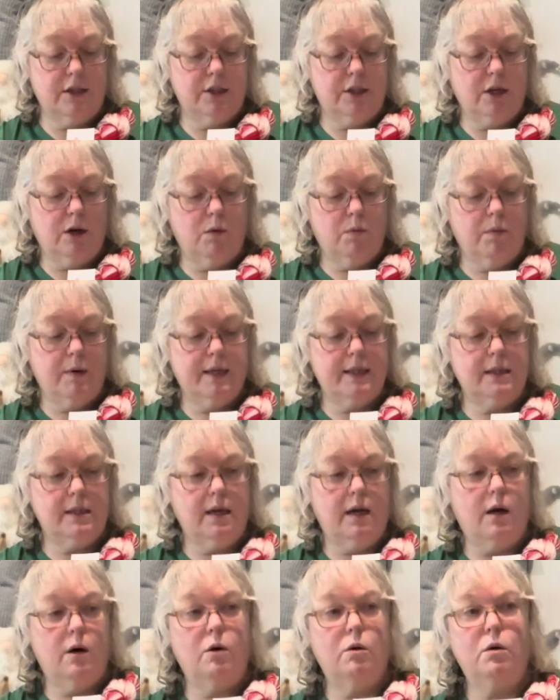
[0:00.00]
So
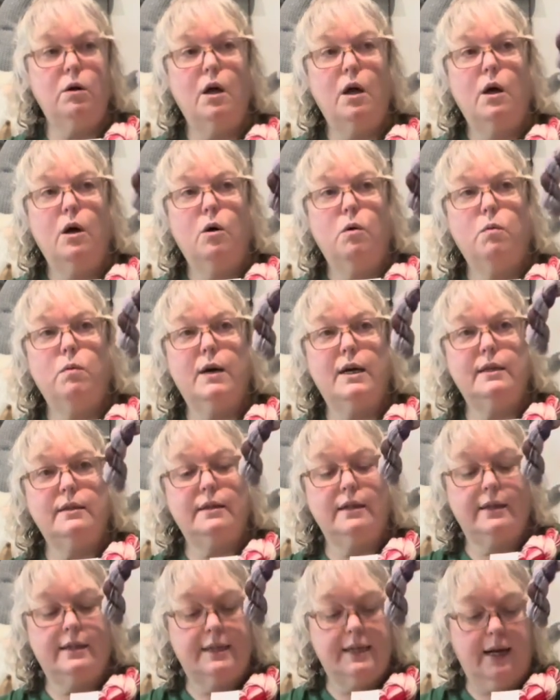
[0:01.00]
Rizzo was
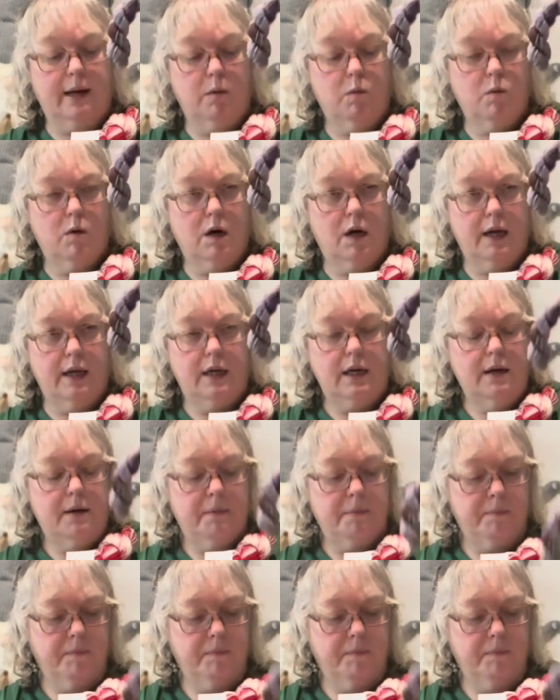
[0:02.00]
day 1,